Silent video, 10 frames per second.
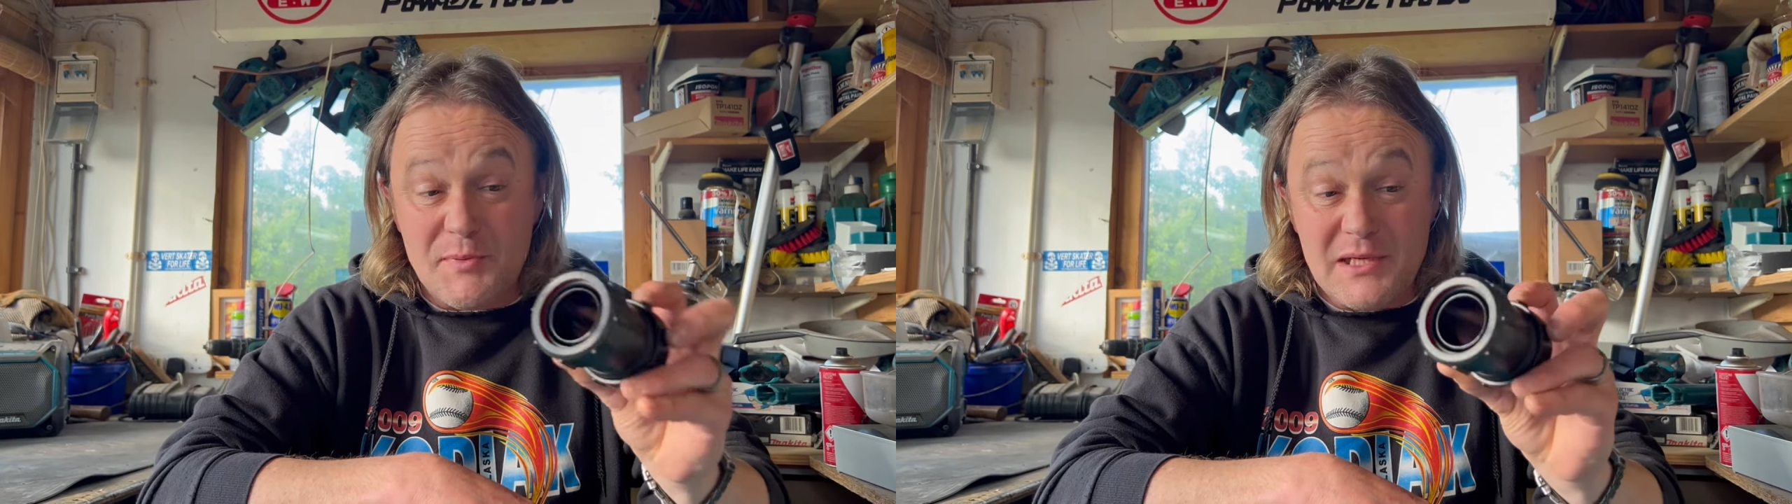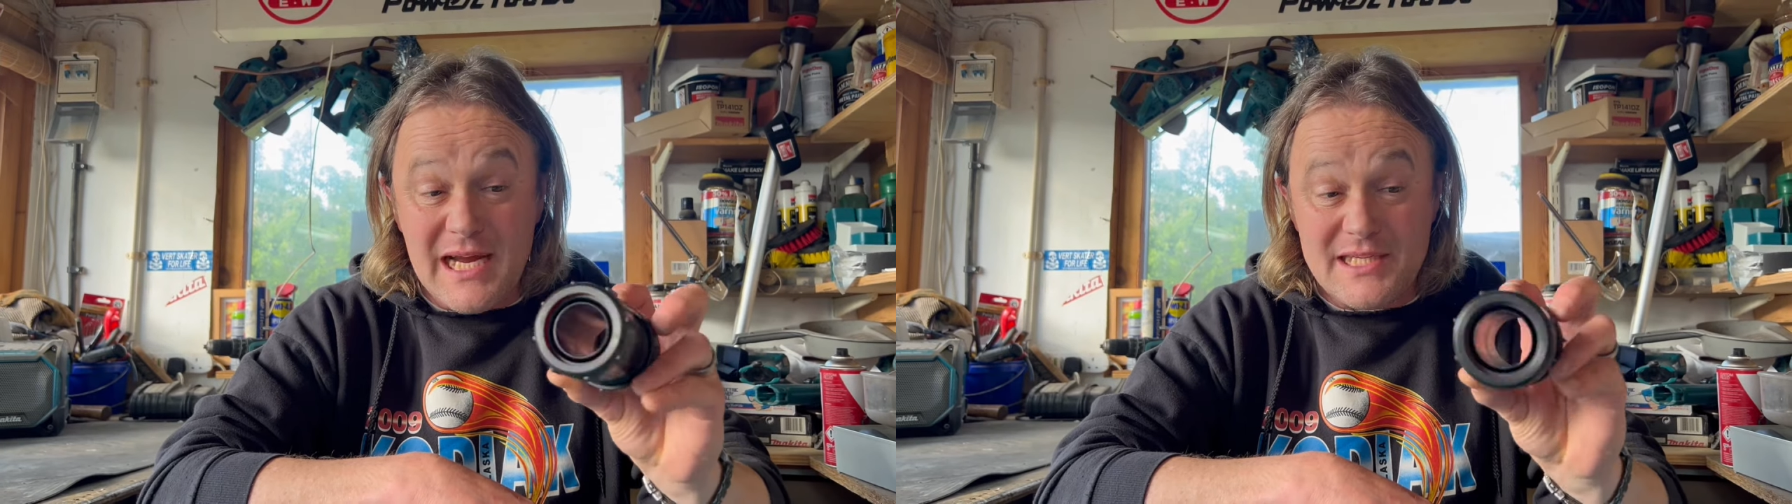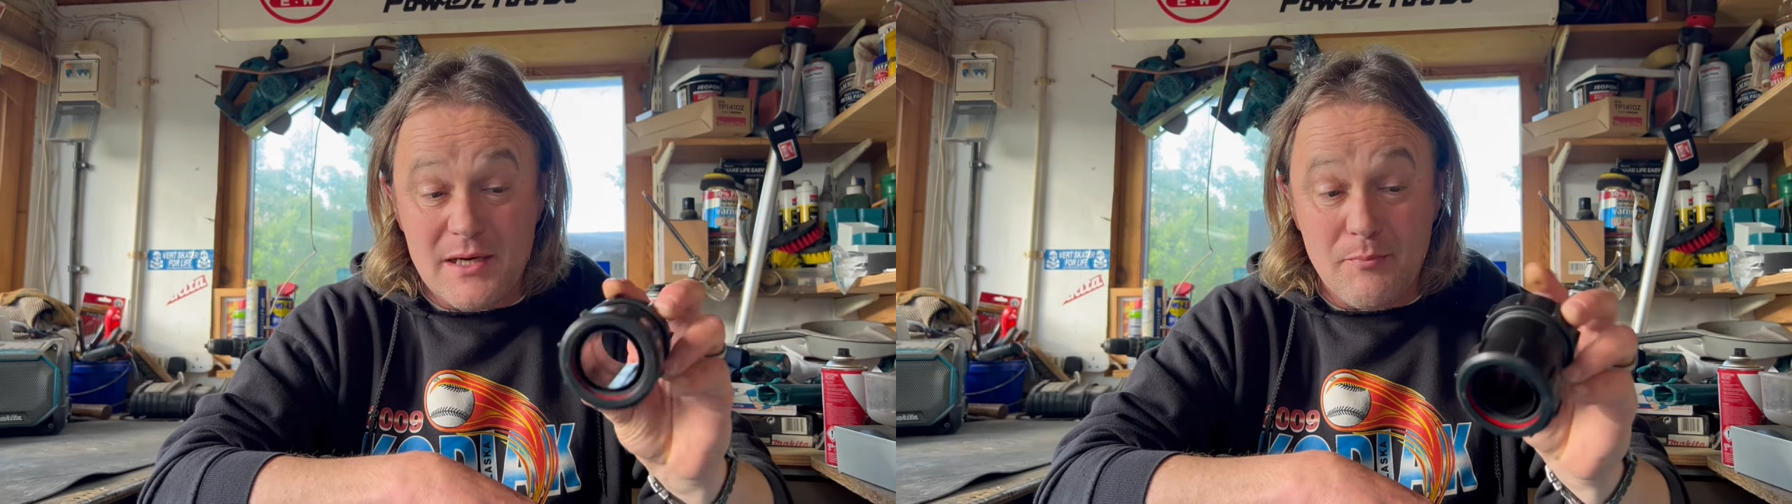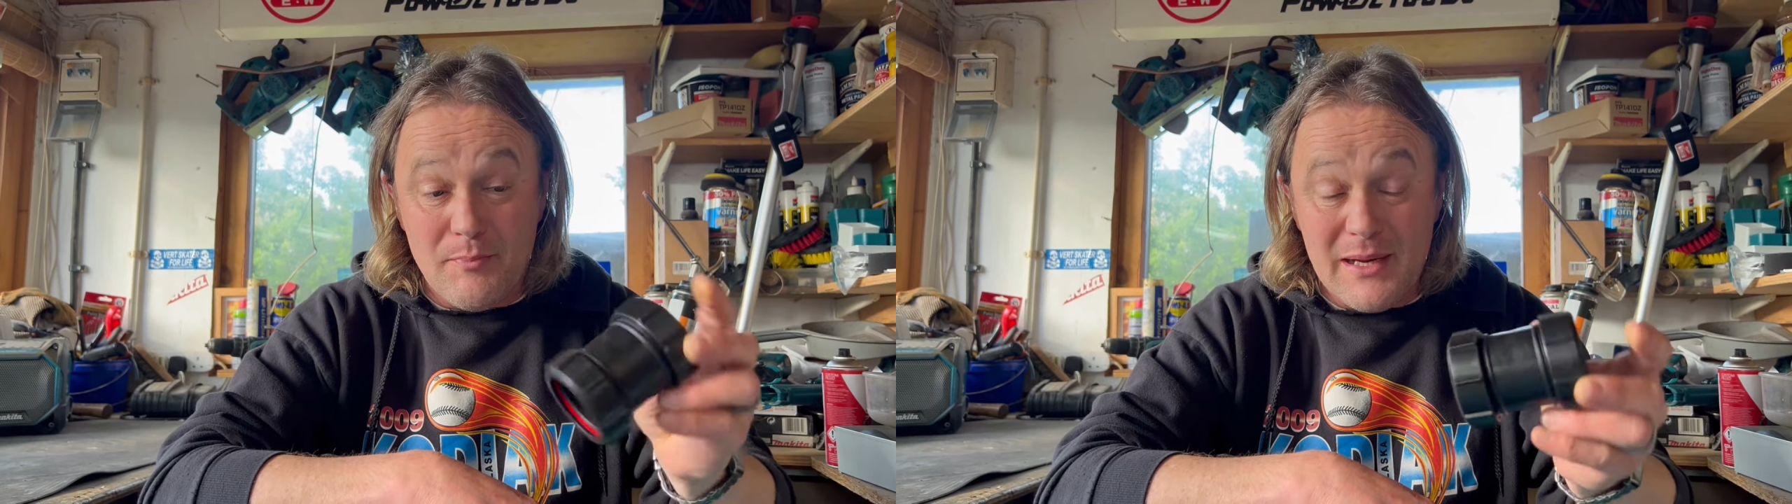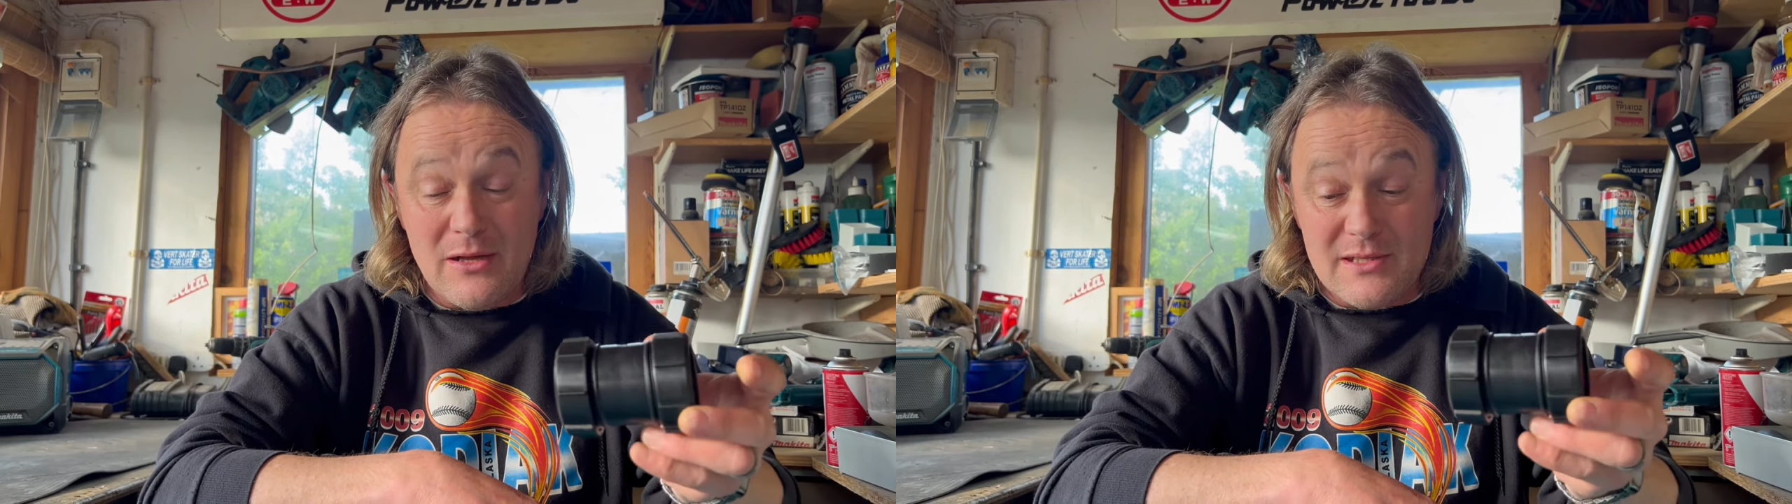protection
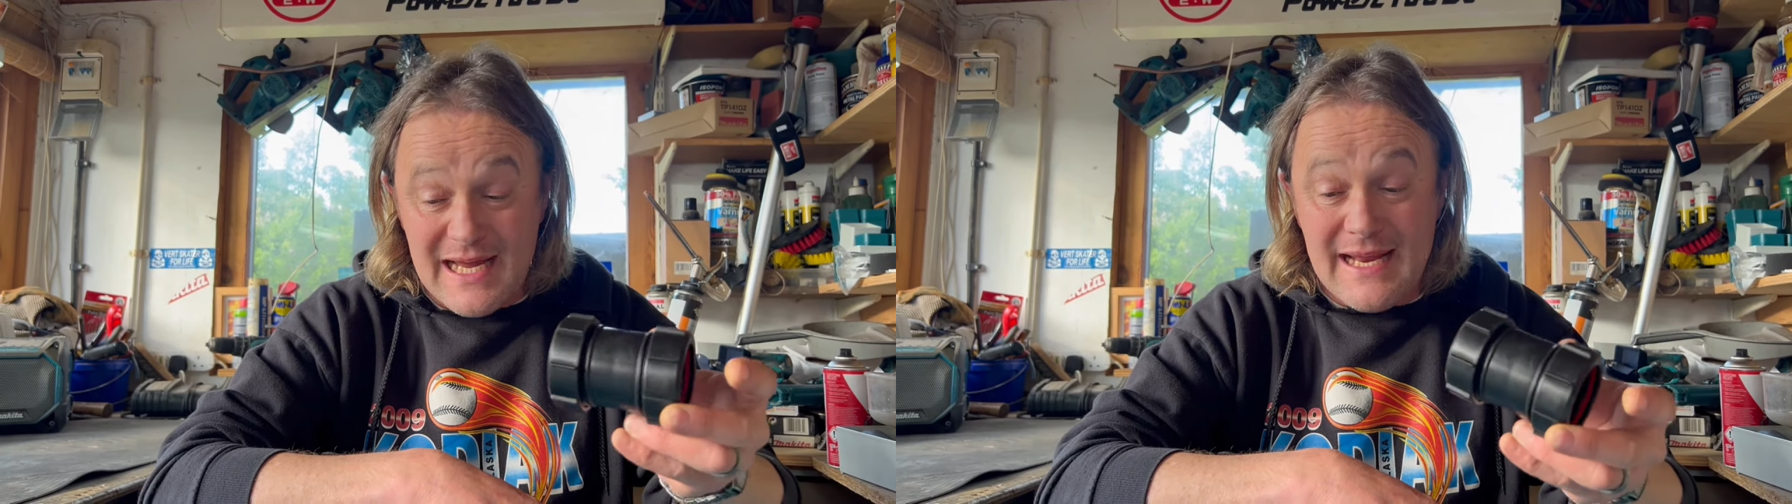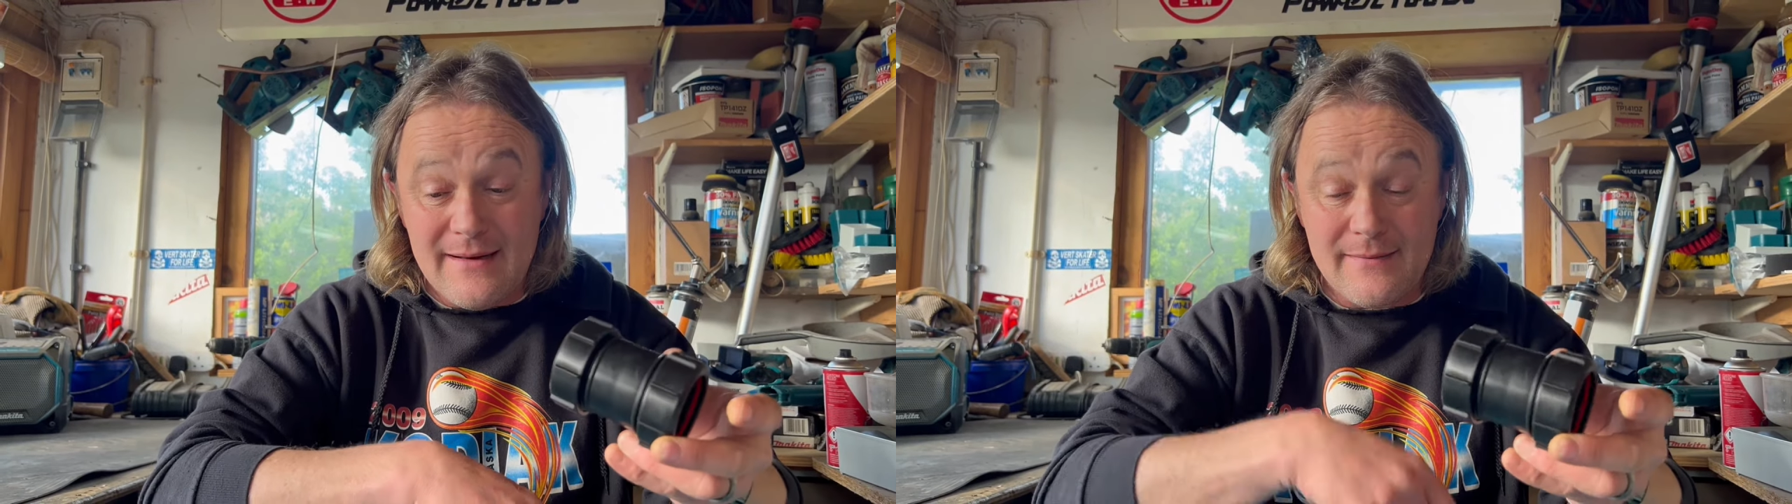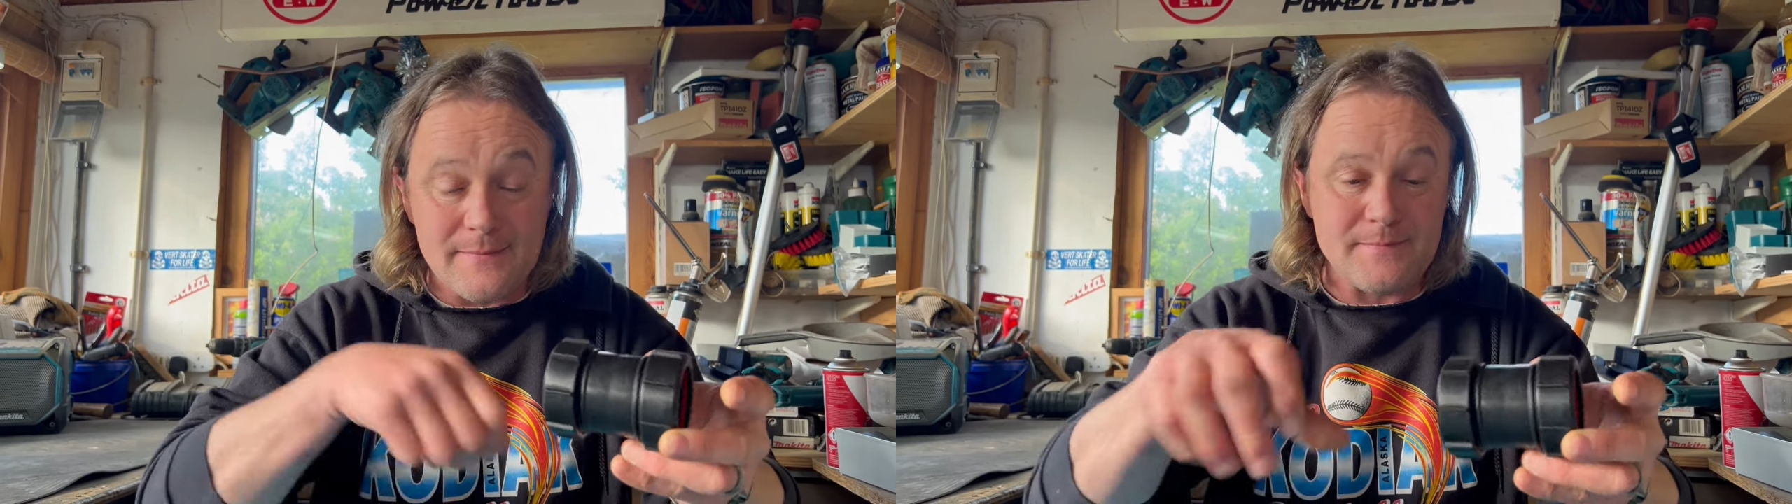built in.